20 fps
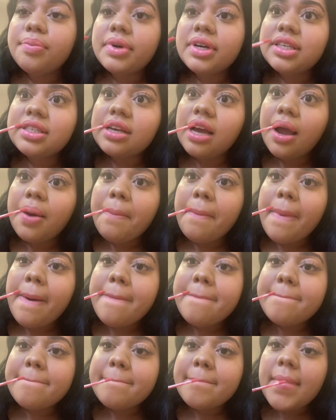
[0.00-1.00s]
I'm
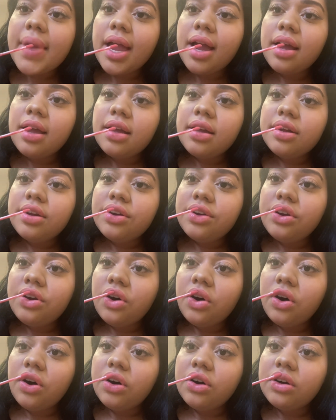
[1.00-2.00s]

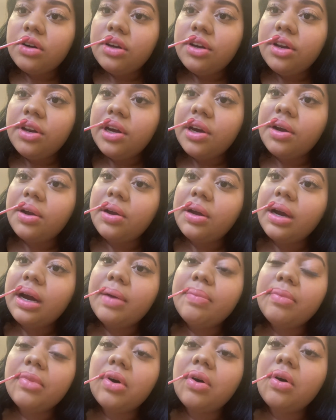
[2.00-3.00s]
not, you know,
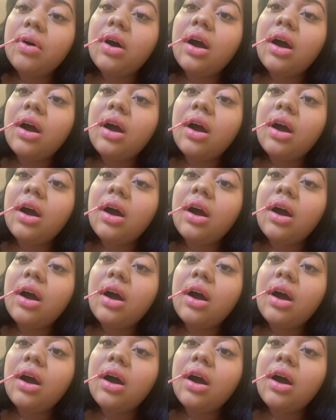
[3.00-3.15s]
I'm not